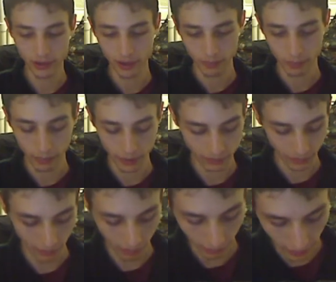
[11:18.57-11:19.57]
but because of
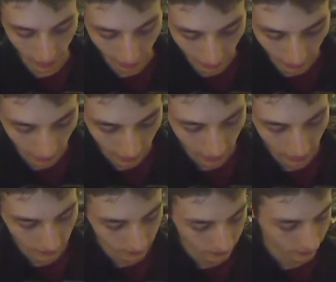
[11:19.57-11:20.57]
the way their
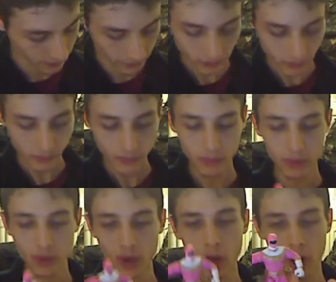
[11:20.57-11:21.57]

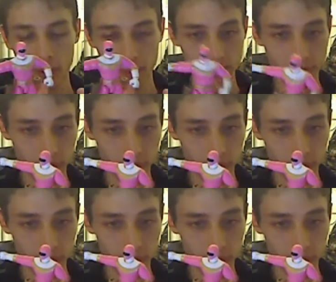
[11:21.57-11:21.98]
arms are